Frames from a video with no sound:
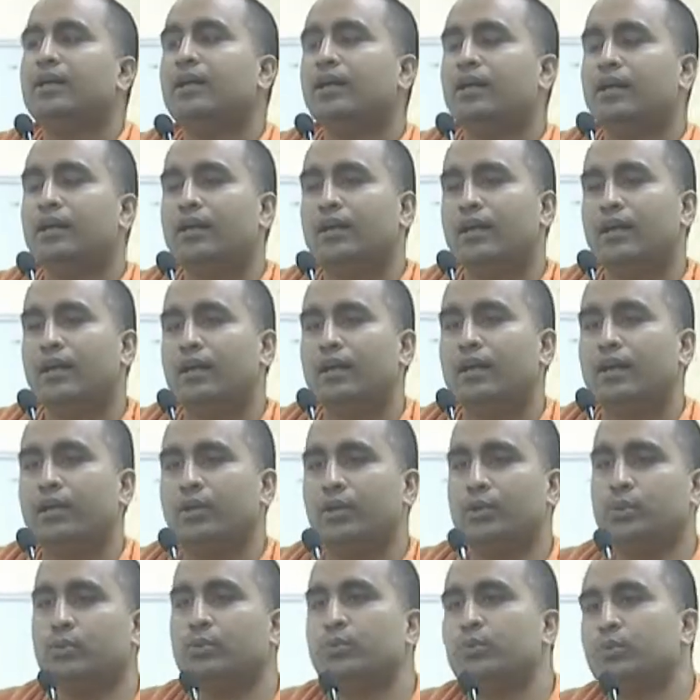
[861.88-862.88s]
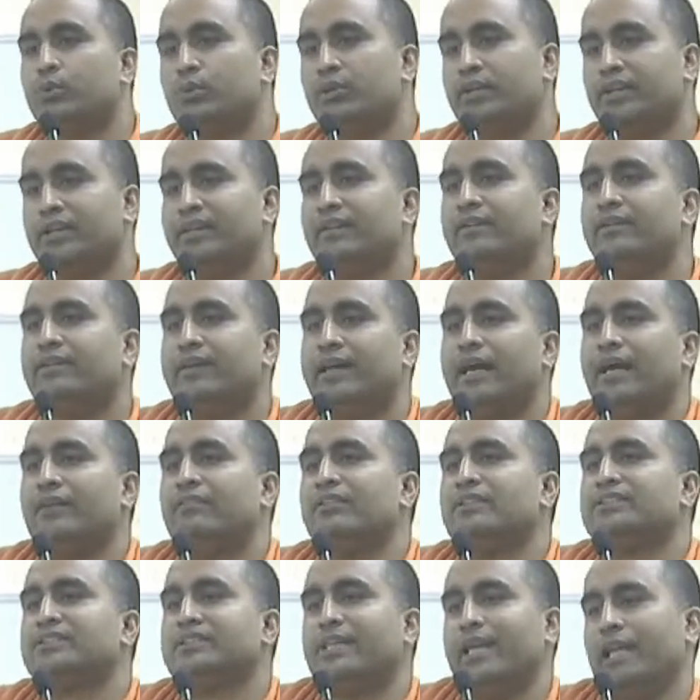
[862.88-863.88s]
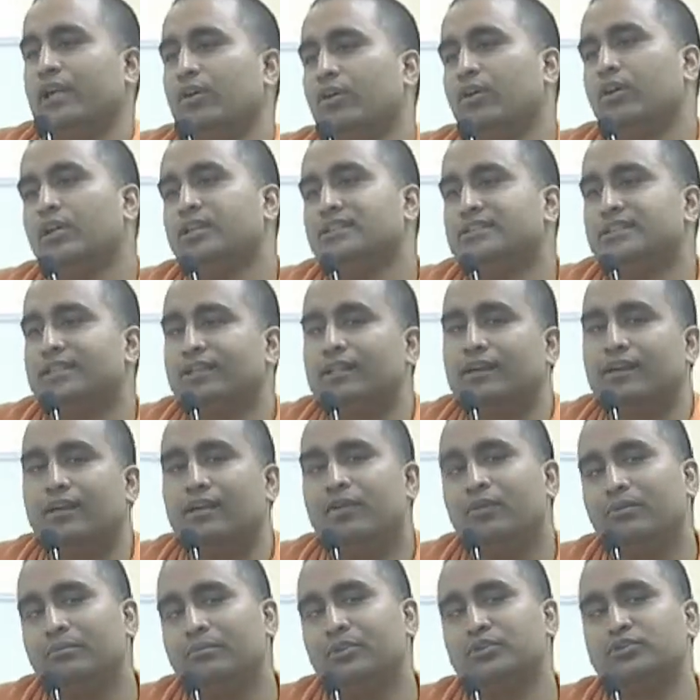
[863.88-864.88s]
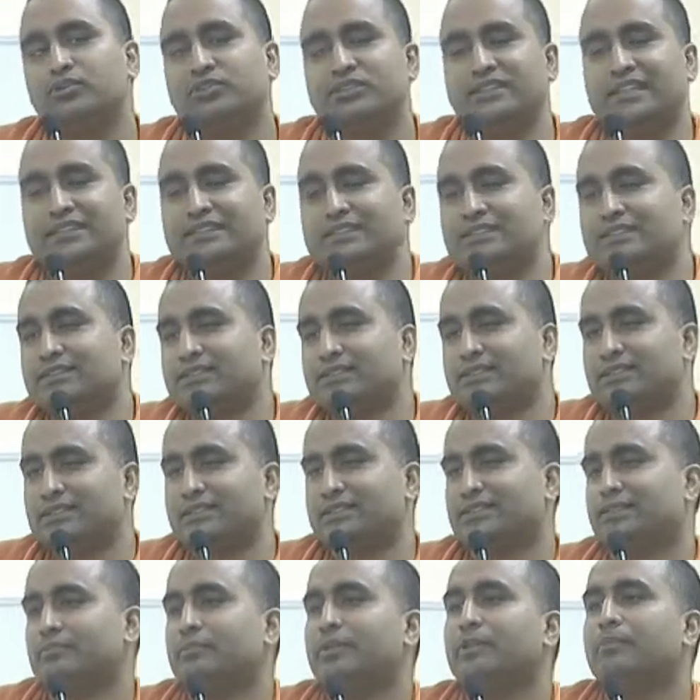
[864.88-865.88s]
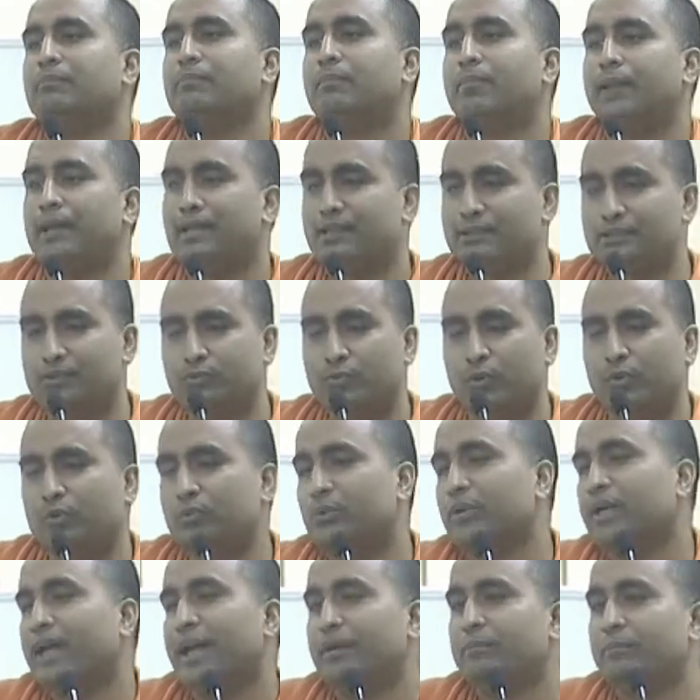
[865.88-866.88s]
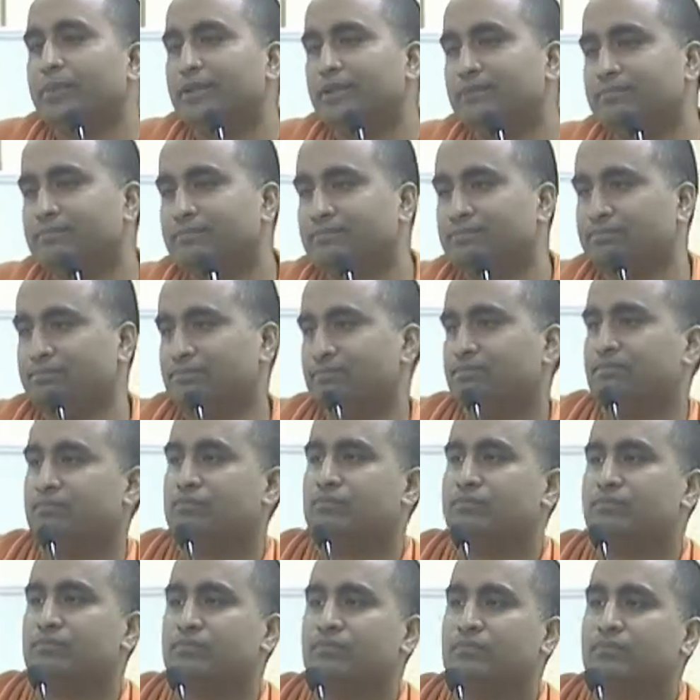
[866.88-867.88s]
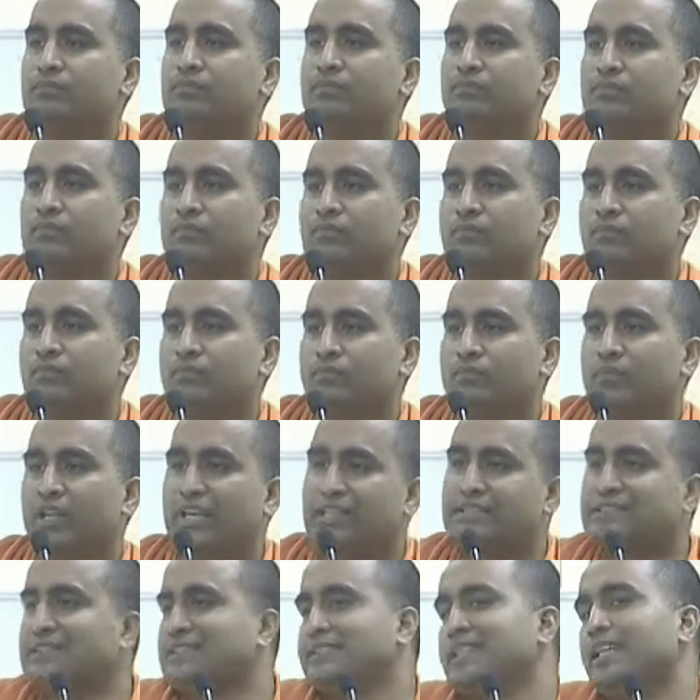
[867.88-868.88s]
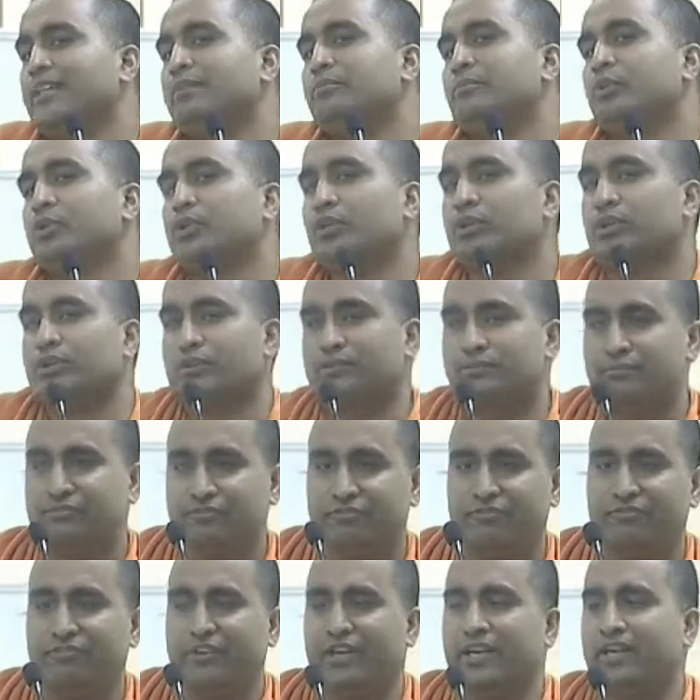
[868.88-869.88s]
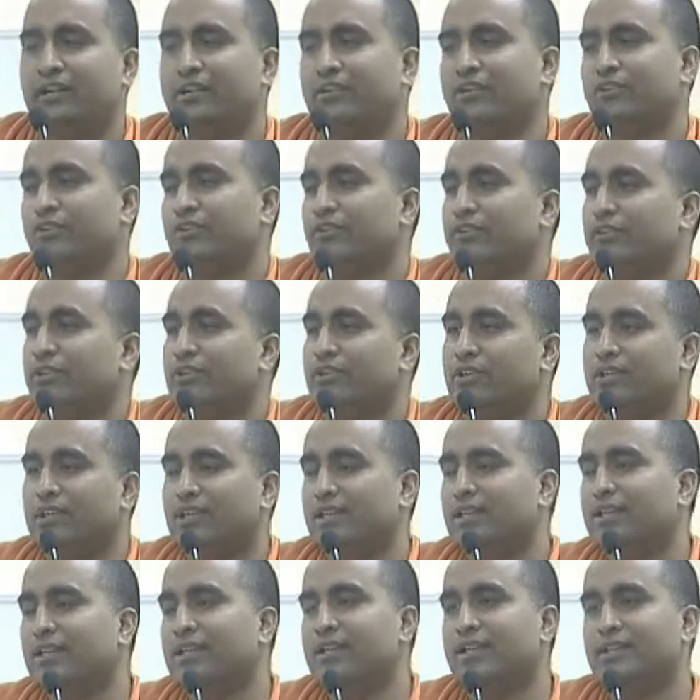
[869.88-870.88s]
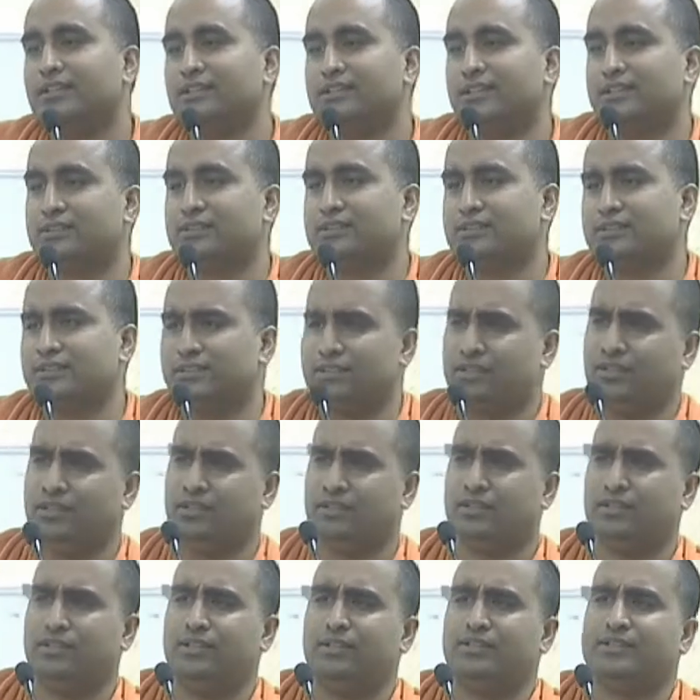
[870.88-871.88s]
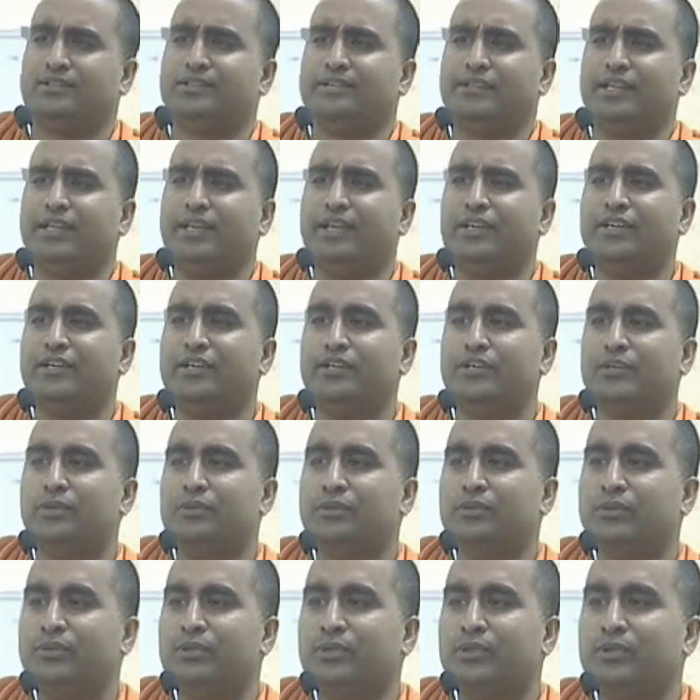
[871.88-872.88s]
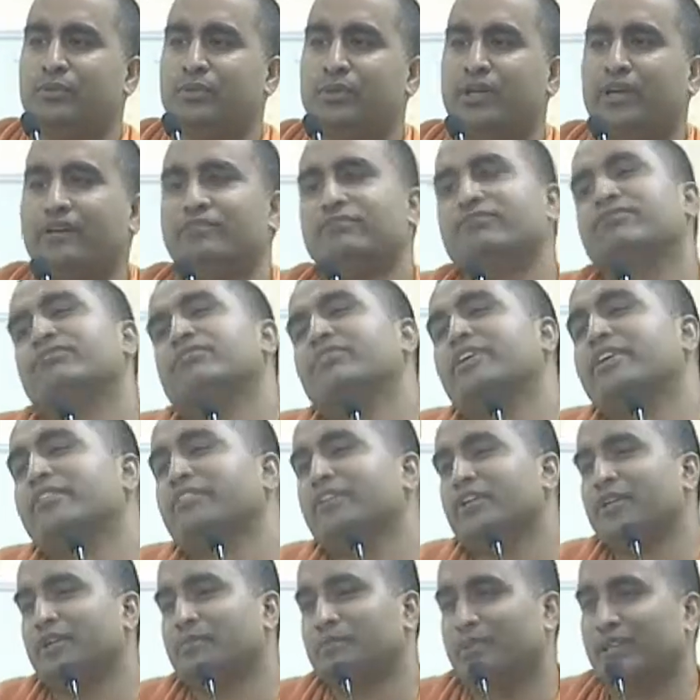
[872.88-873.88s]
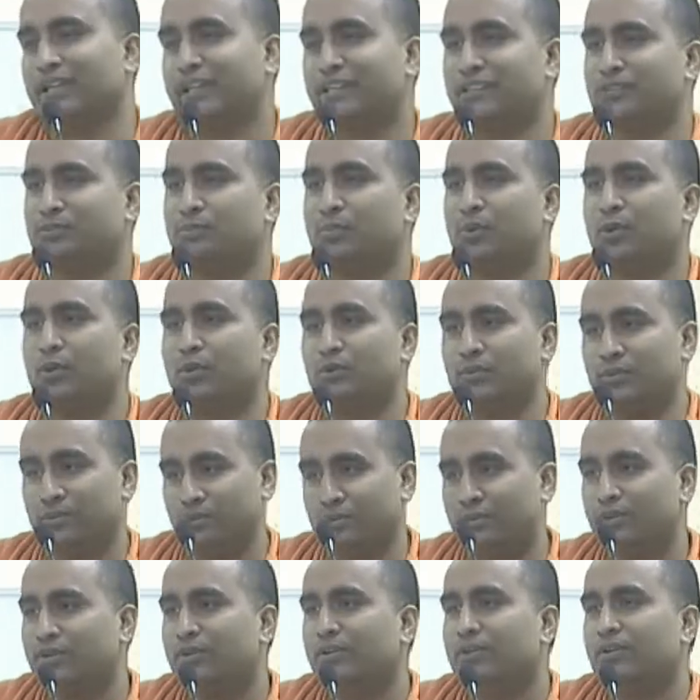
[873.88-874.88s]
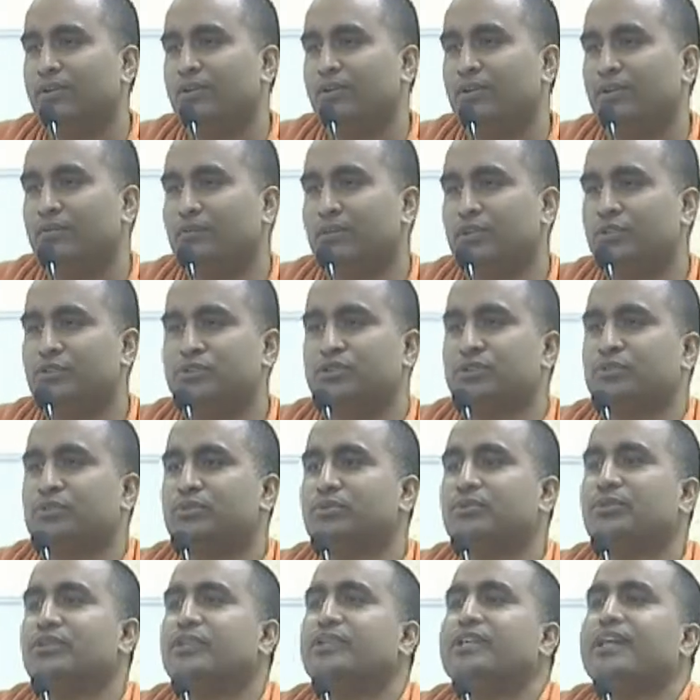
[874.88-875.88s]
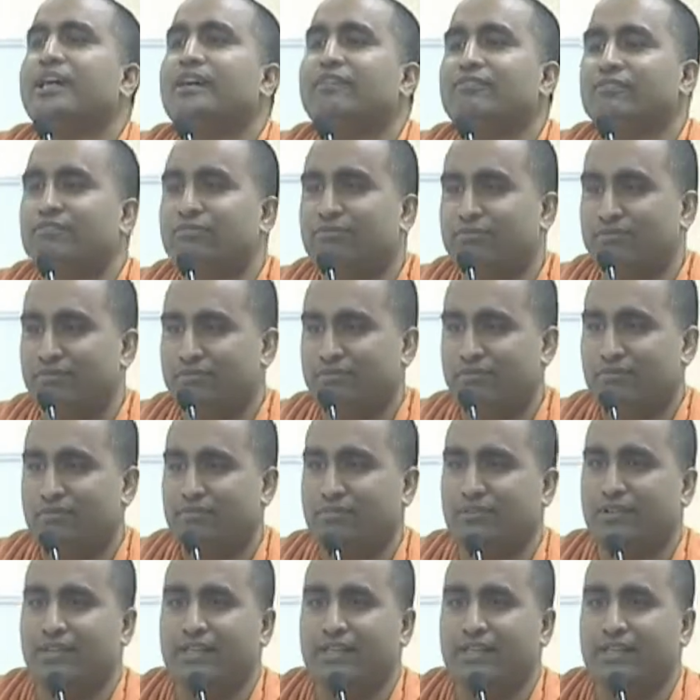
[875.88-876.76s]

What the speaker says: you didn't have a psychological homeostasis system in place, what would happen? Next time your friend or your colleague just stared at you, you would have given him a nice blow because you couldn't have like